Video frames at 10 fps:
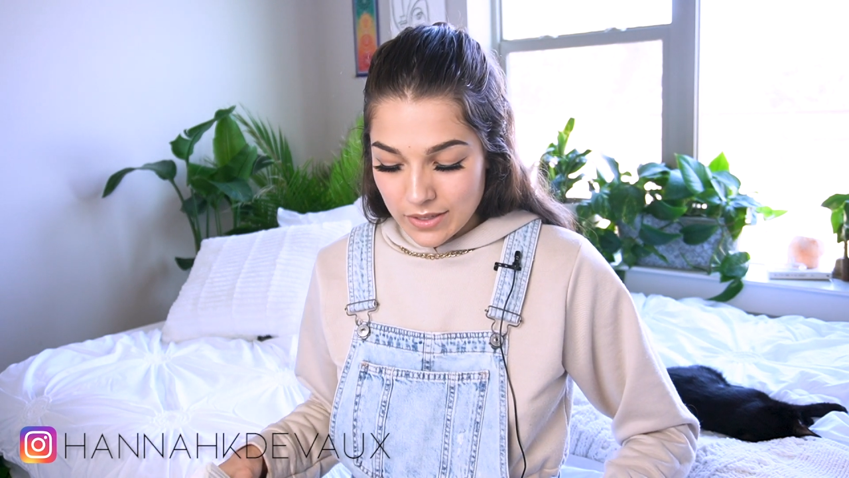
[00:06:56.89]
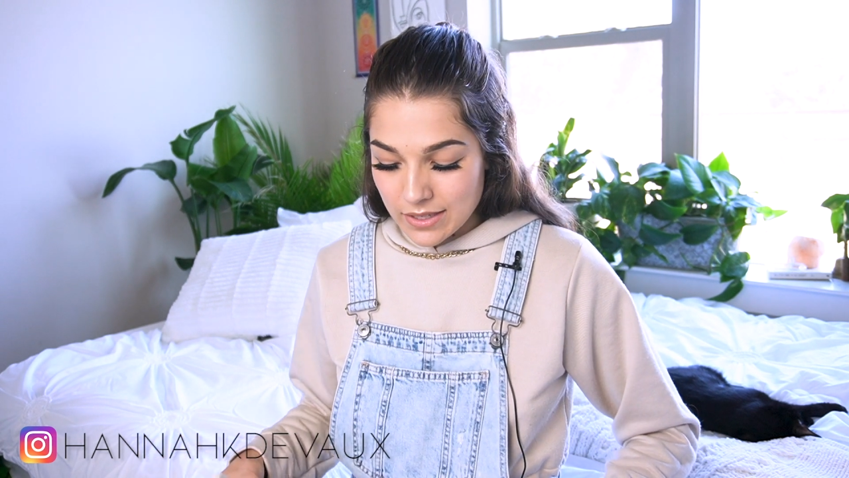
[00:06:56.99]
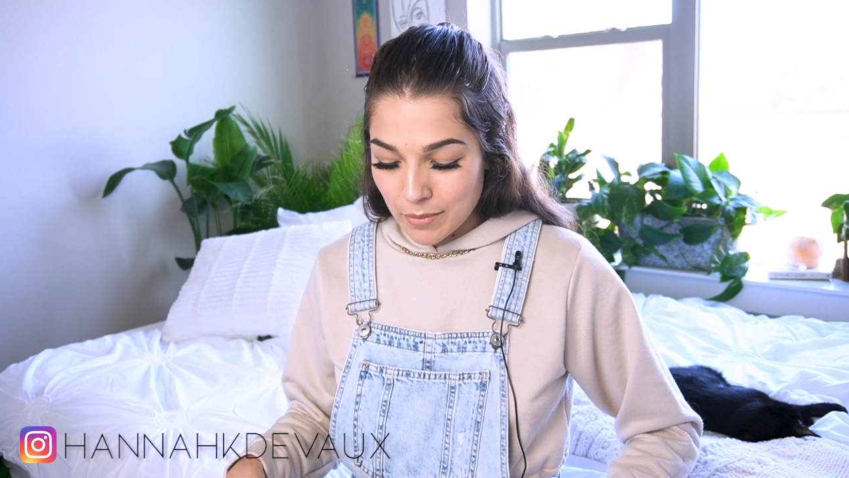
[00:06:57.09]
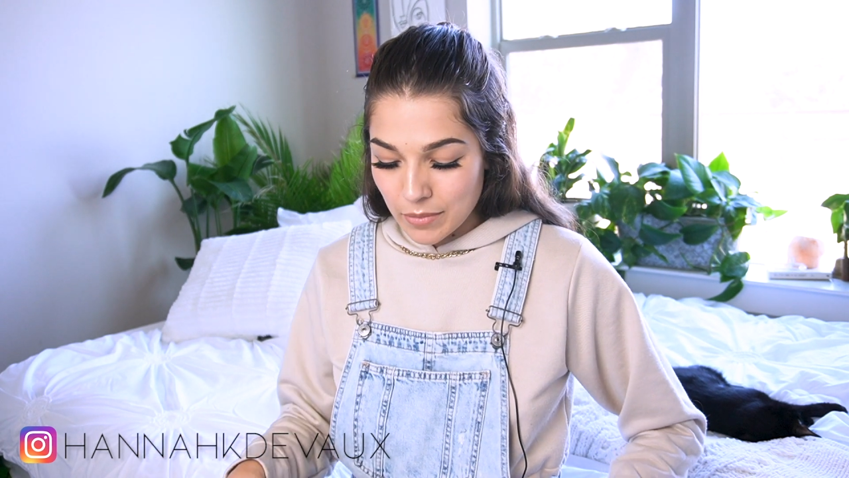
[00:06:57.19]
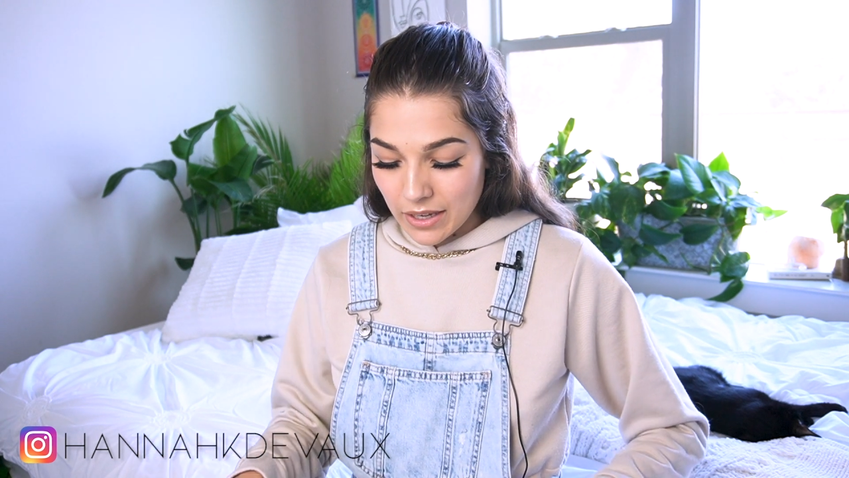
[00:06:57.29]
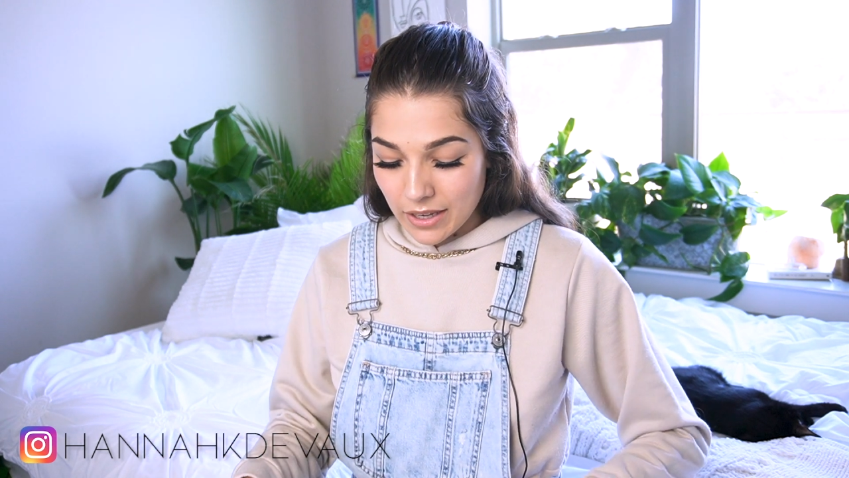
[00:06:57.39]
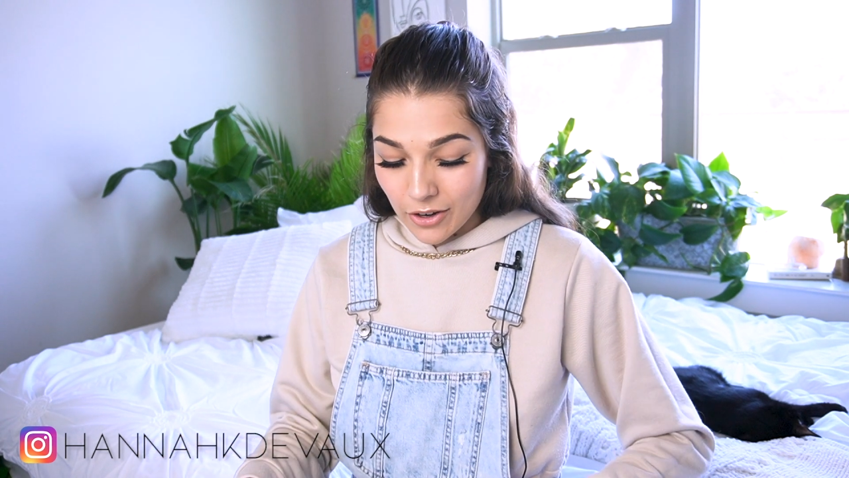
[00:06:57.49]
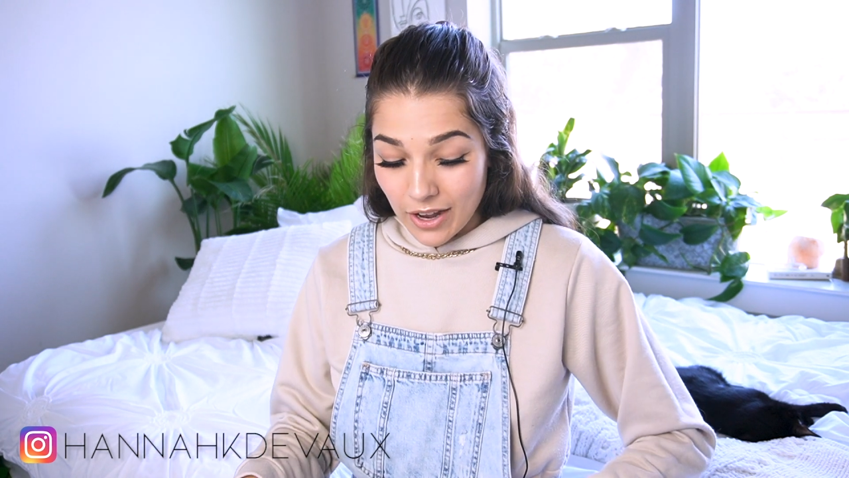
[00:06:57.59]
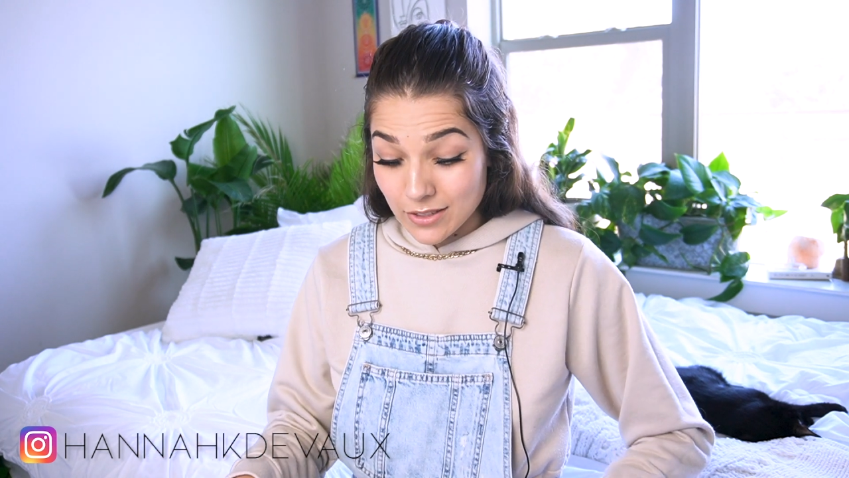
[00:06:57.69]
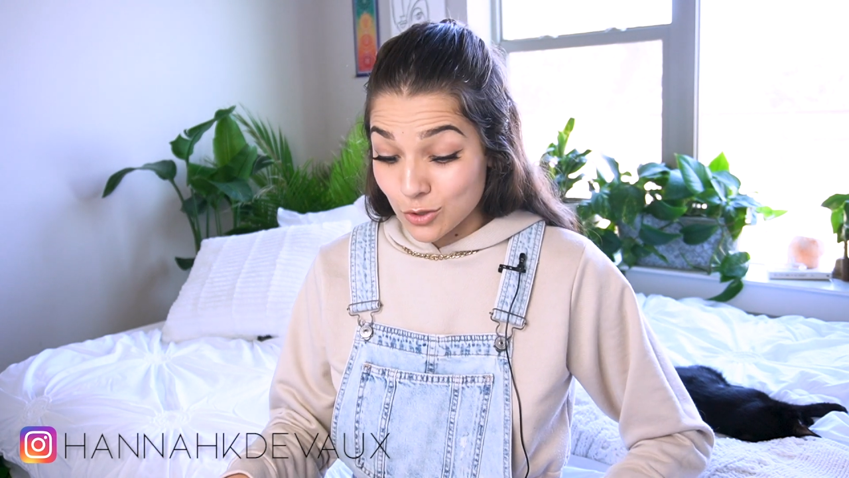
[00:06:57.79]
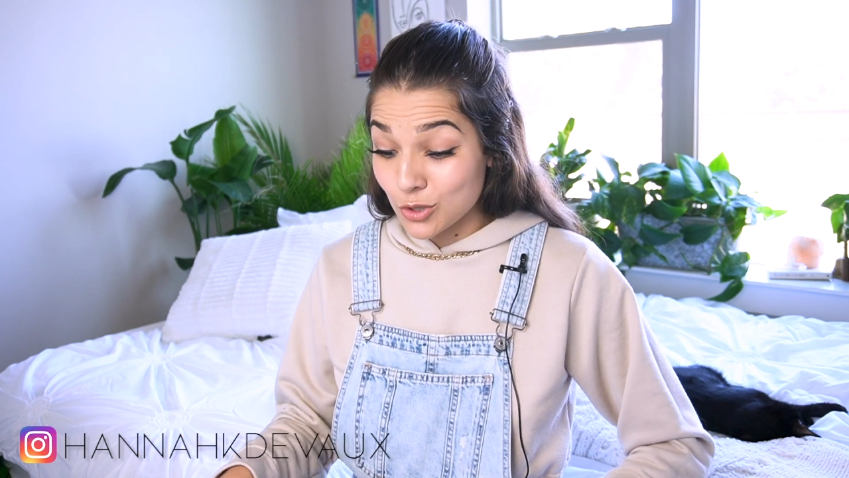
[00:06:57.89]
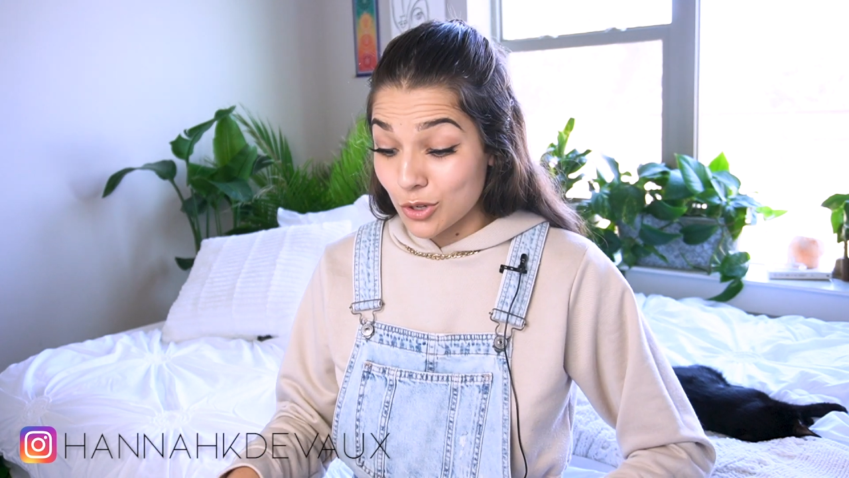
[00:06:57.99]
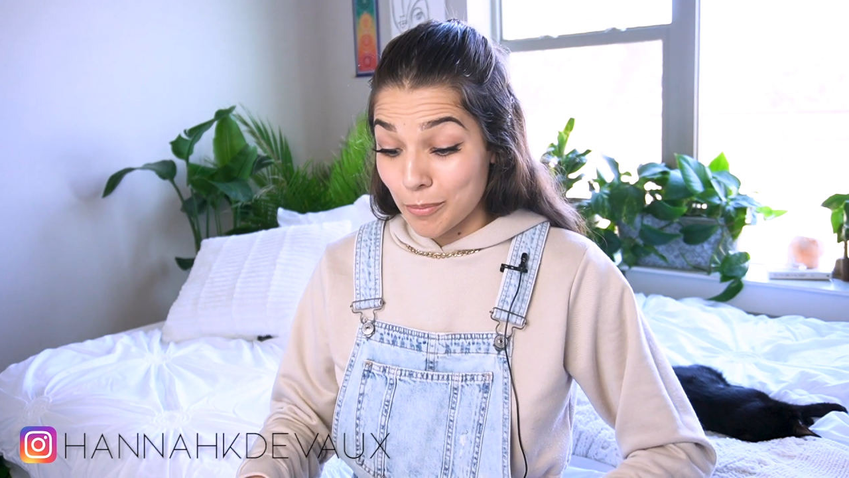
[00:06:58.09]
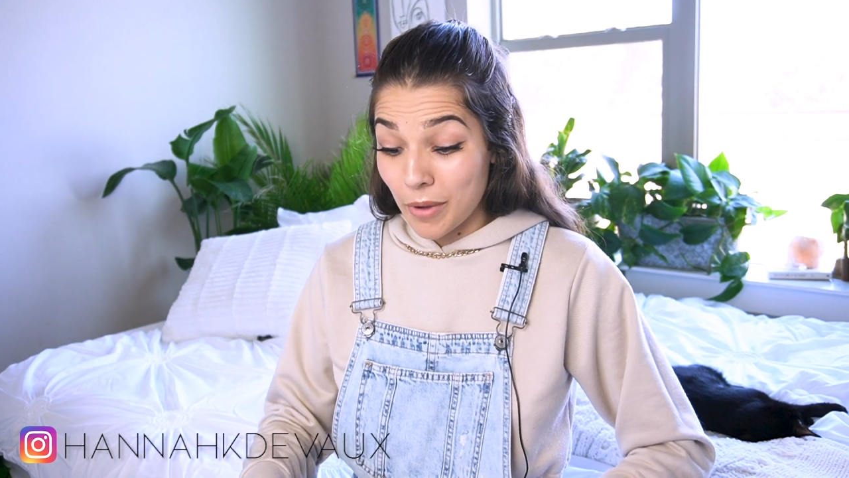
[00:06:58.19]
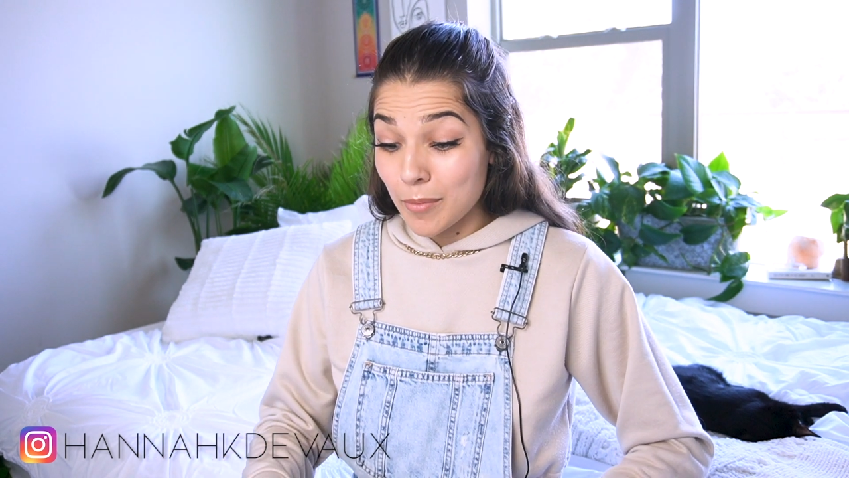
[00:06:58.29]
somebody here has a
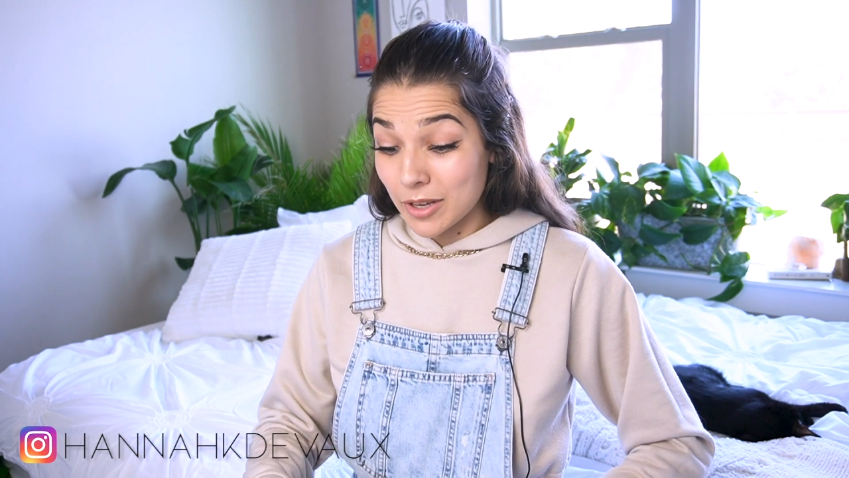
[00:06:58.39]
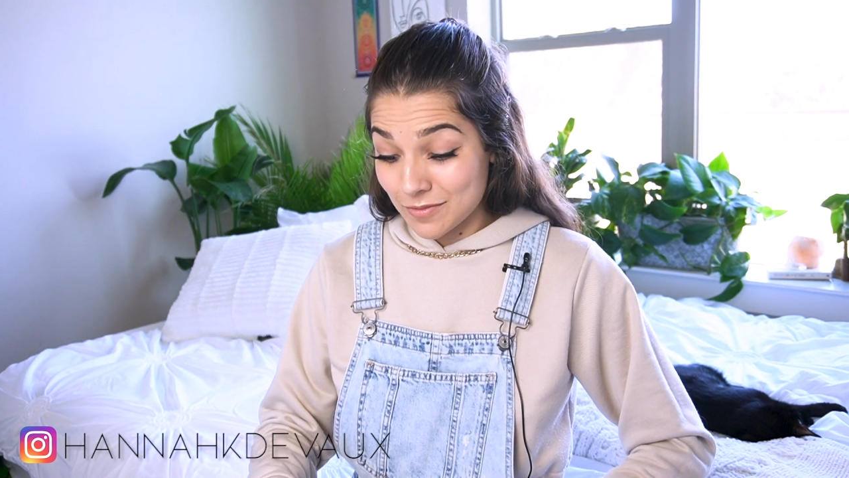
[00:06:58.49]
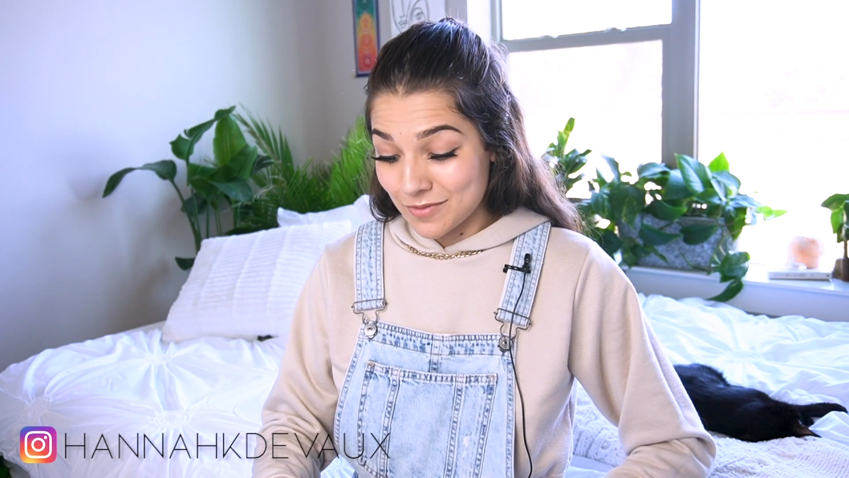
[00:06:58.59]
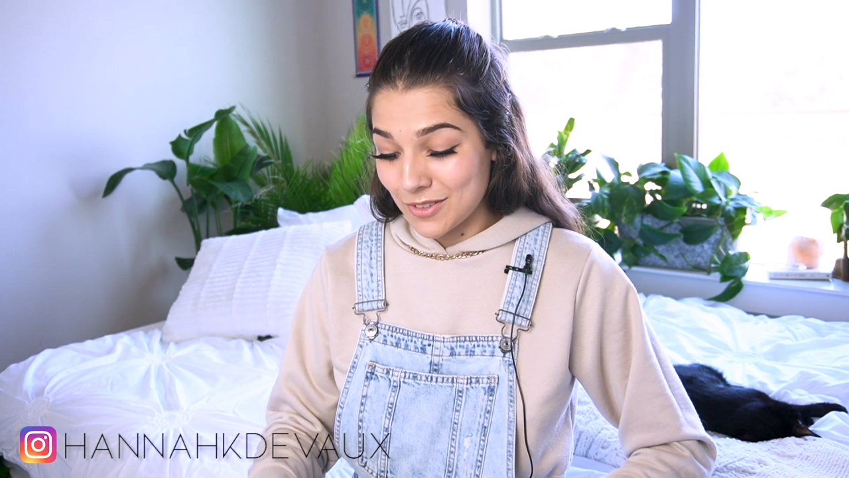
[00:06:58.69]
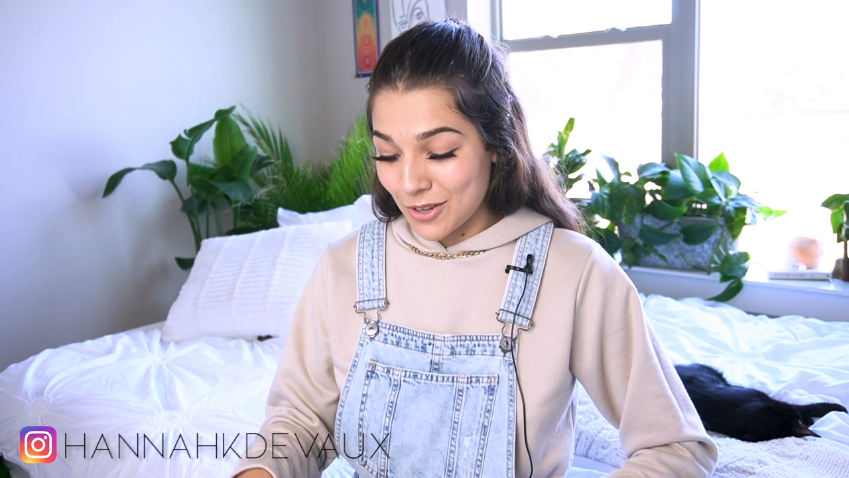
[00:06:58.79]
sugar mama.